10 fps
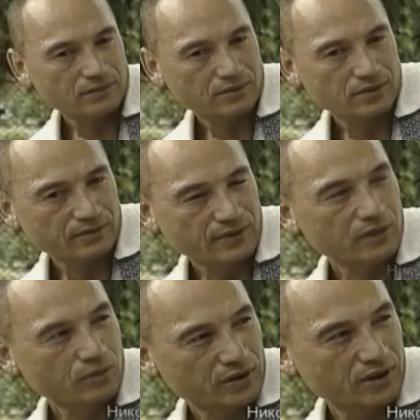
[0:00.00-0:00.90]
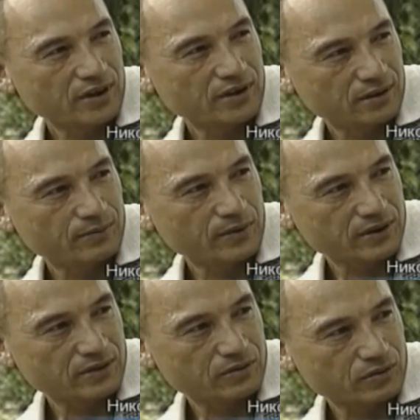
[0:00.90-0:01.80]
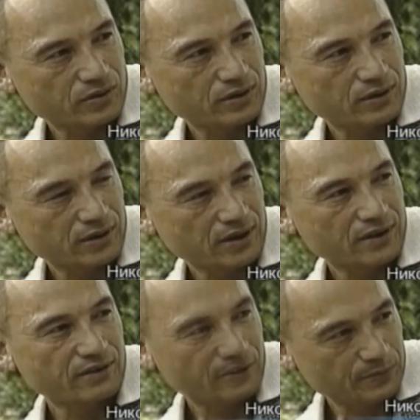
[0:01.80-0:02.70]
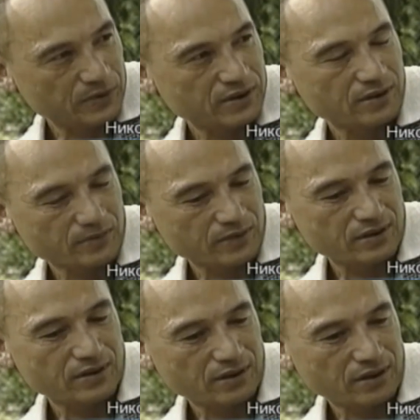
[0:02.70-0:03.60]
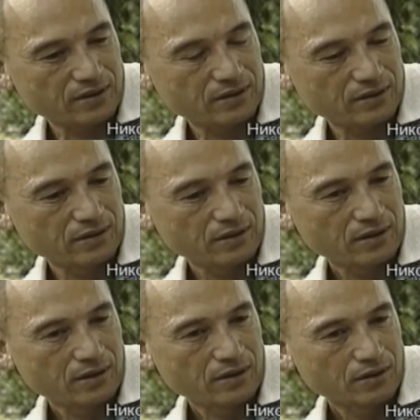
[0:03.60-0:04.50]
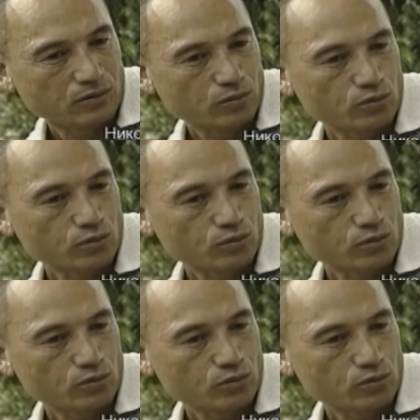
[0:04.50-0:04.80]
I lay down with her, then I dragged her further away, dismembered her and hid her in different places.